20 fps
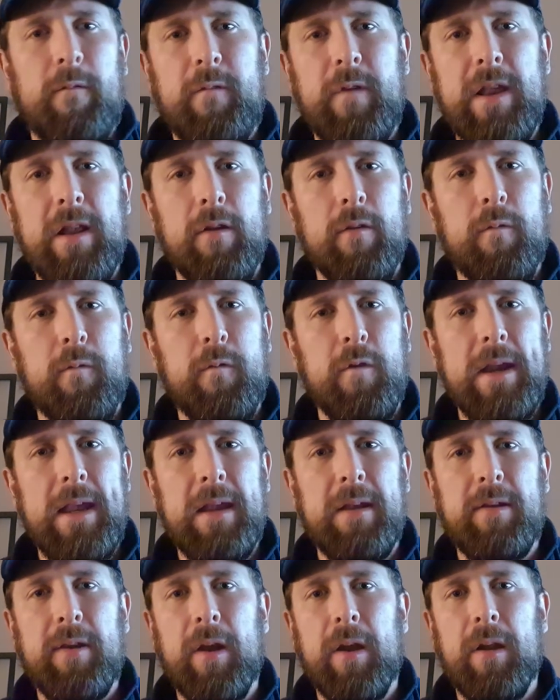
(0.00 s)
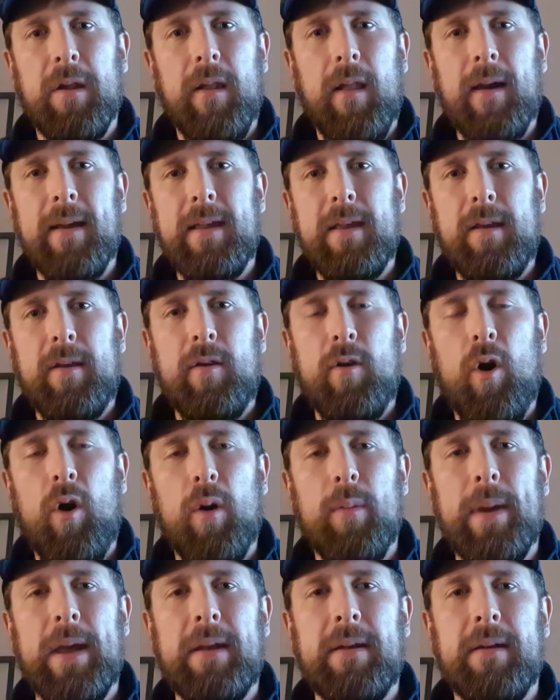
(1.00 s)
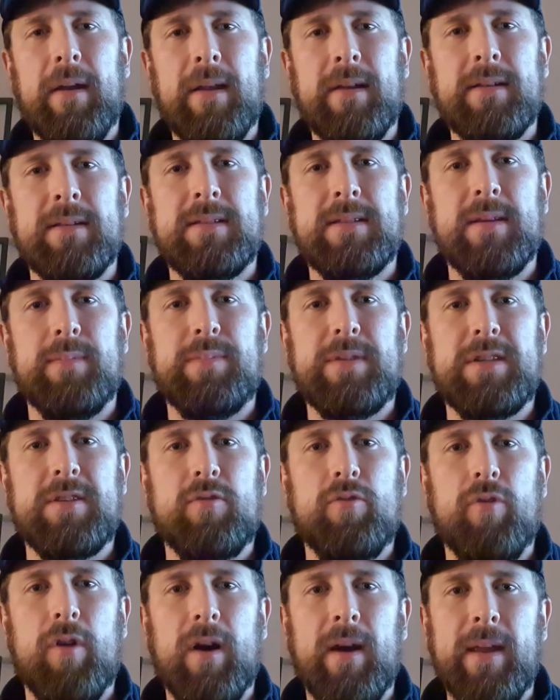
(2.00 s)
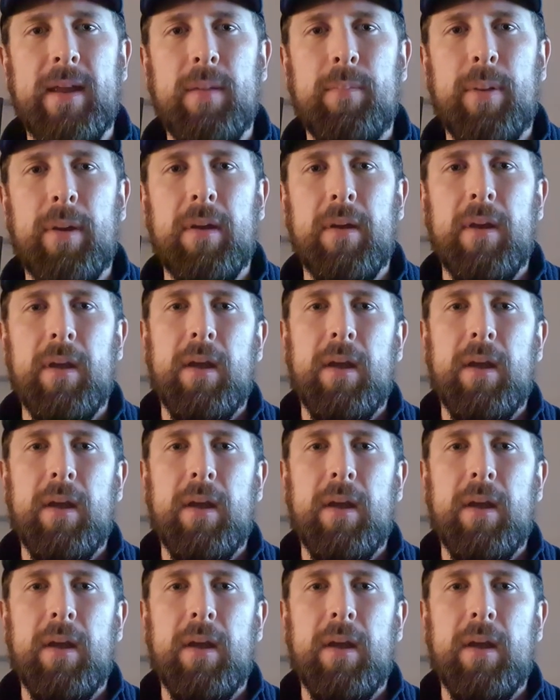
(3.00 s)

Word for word: Feel free to like, comment and subscribe.